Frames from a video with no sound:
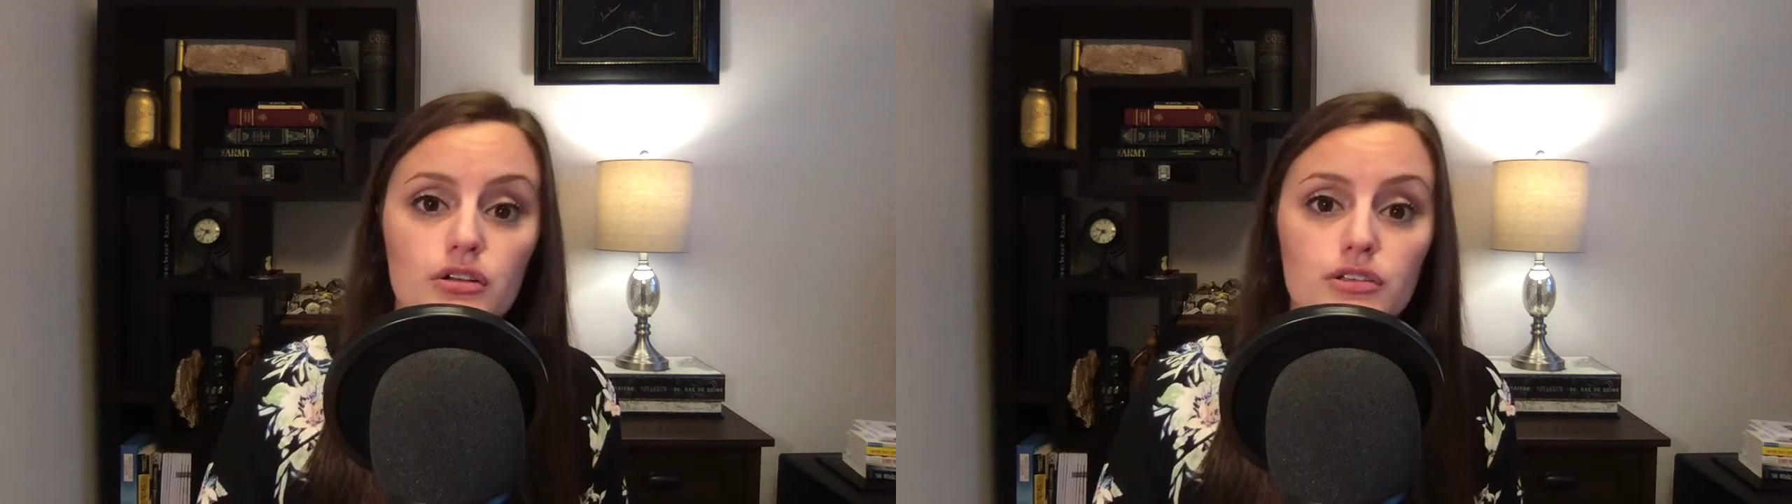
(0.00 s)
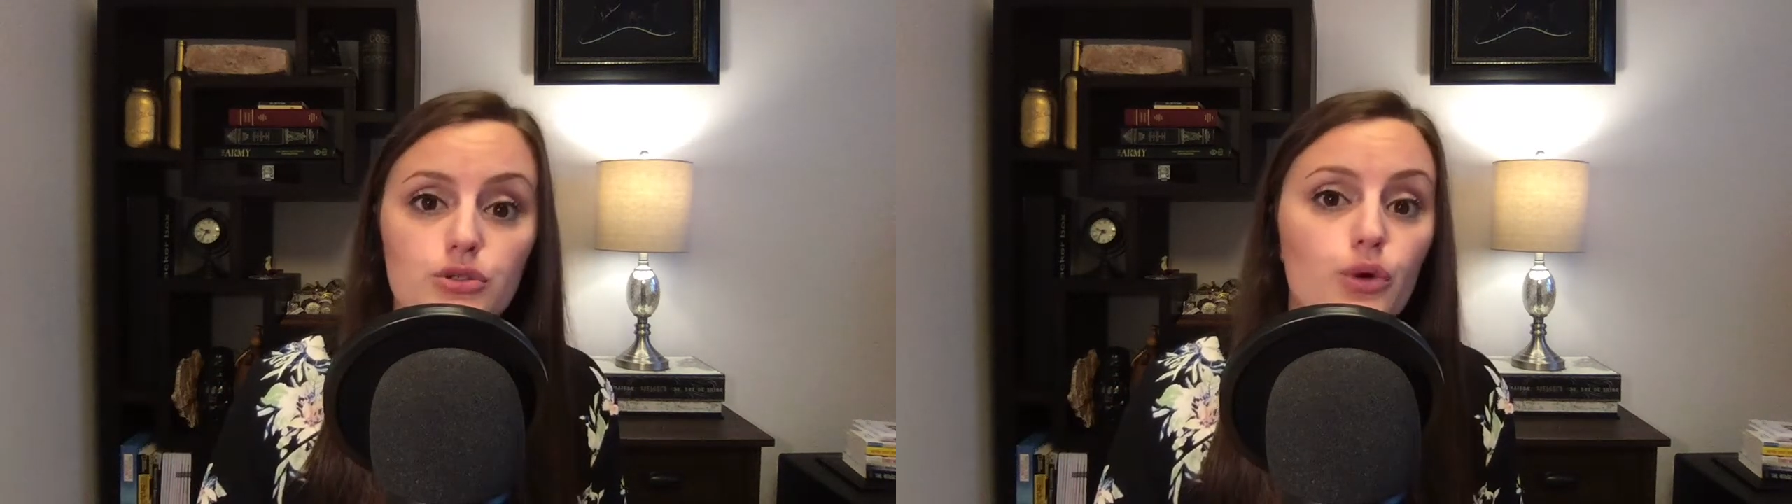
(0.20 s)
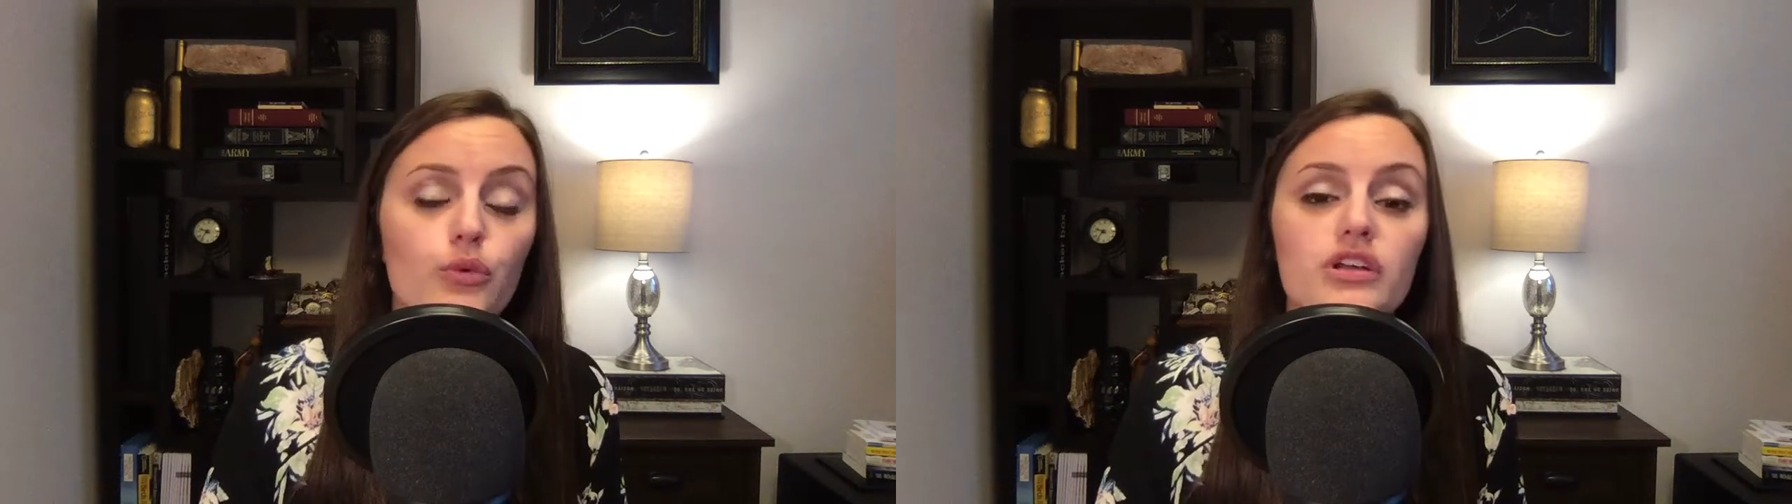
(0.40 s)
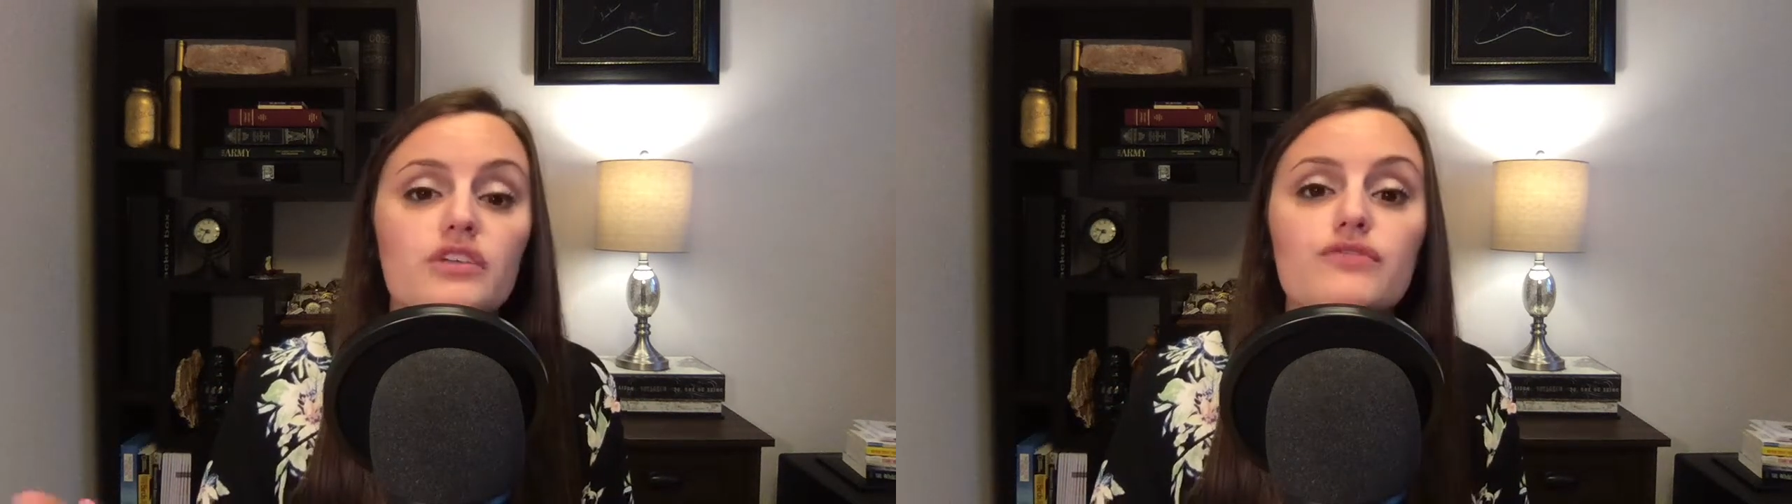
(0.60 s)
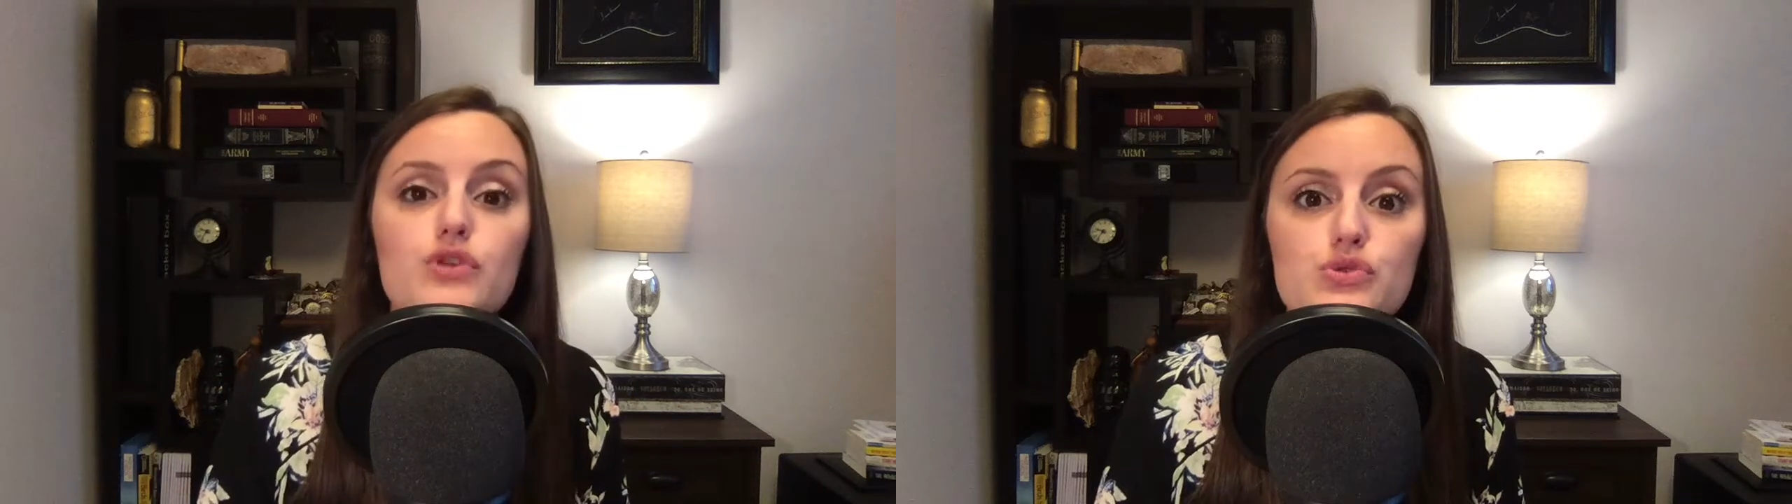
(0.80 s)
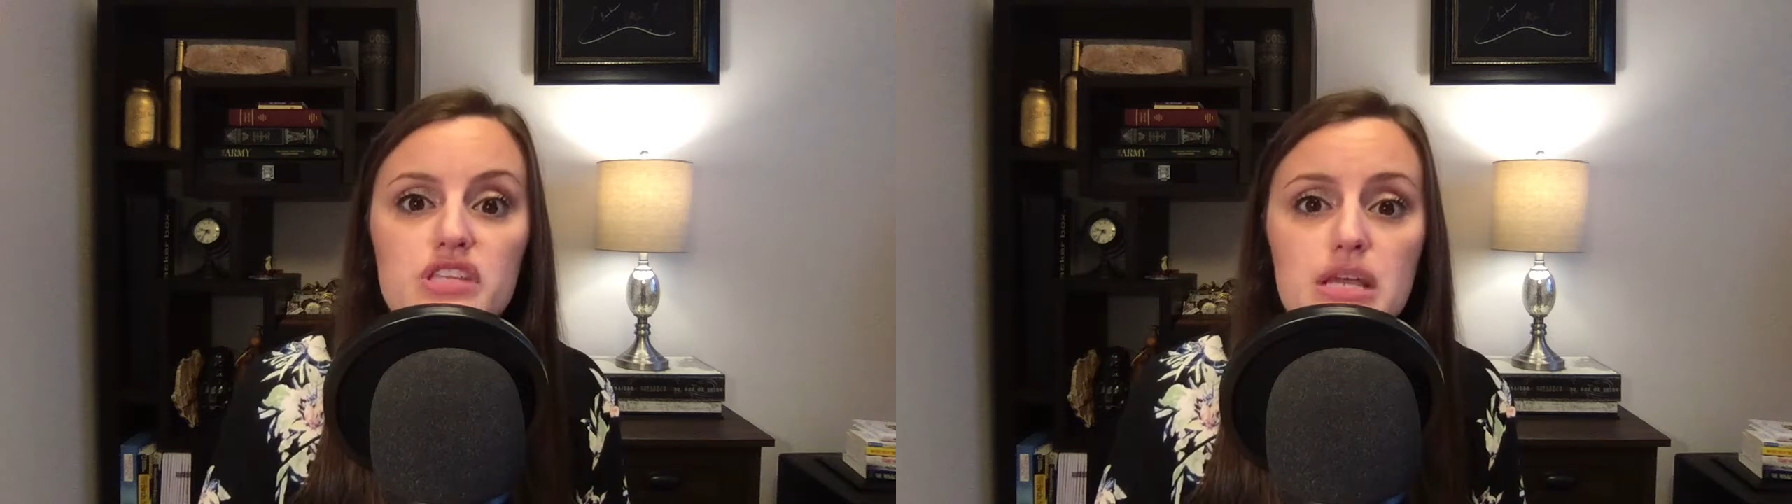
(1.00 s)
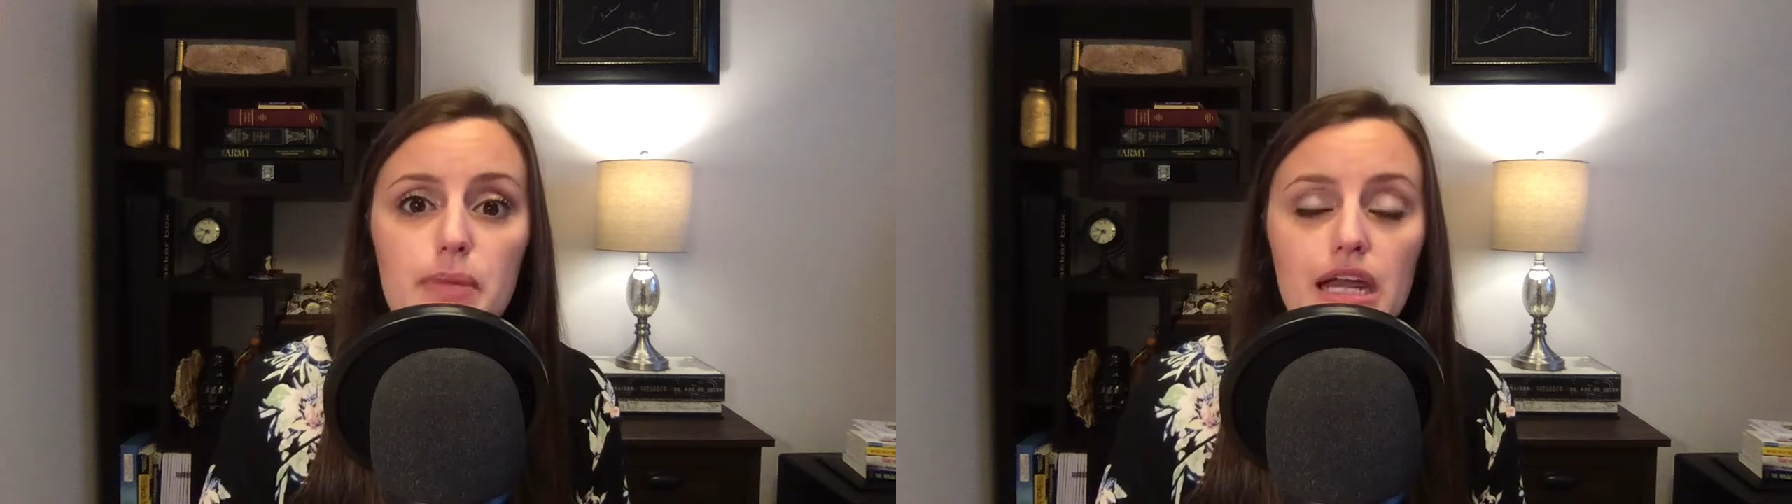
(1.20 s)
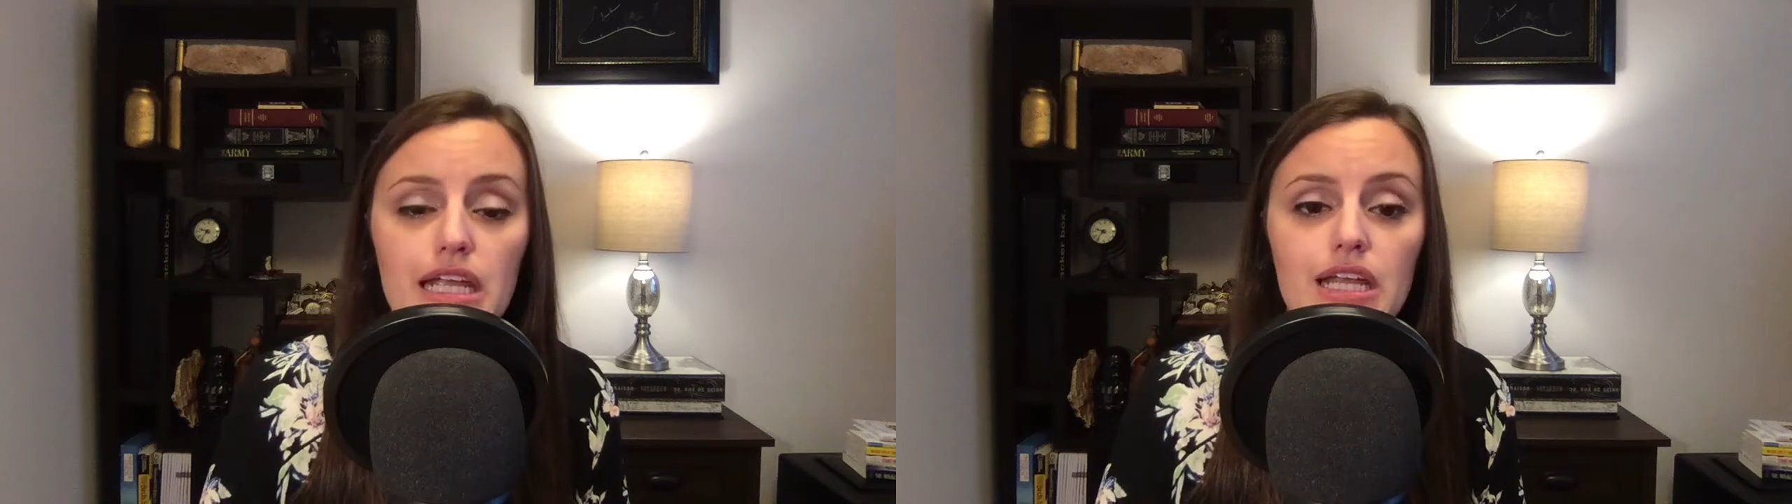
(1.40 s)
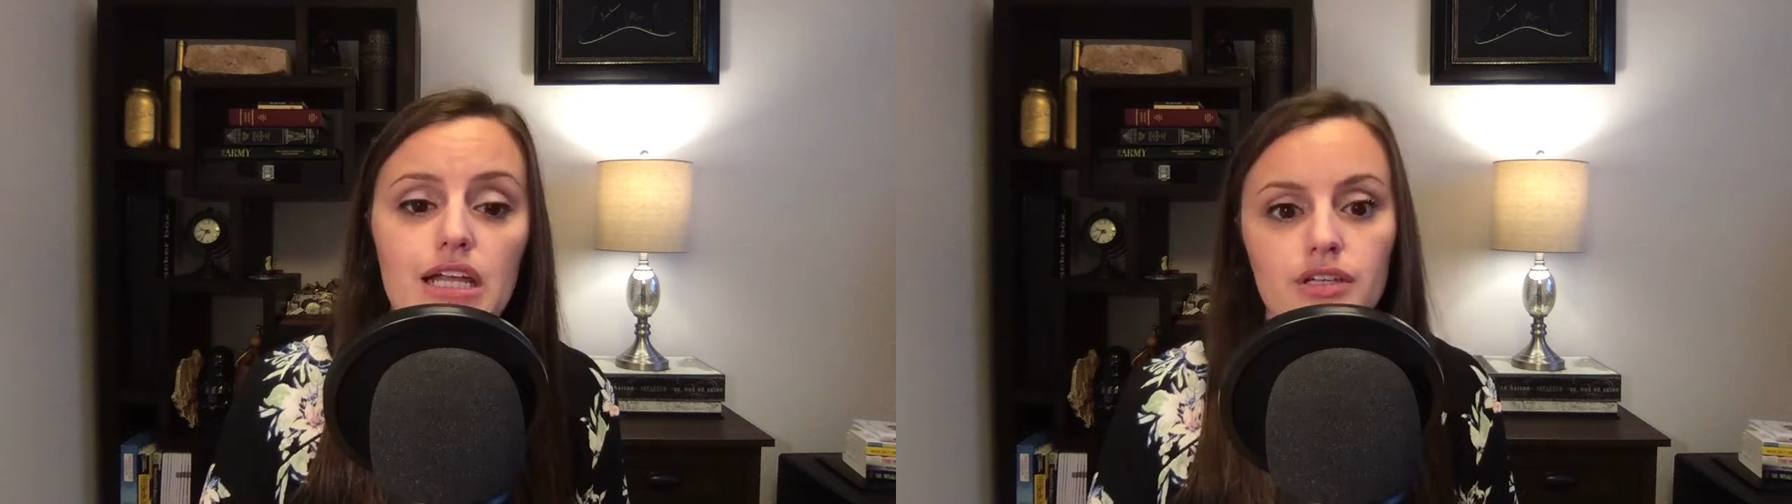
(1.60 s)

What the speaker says: You don't want to confuse anybody.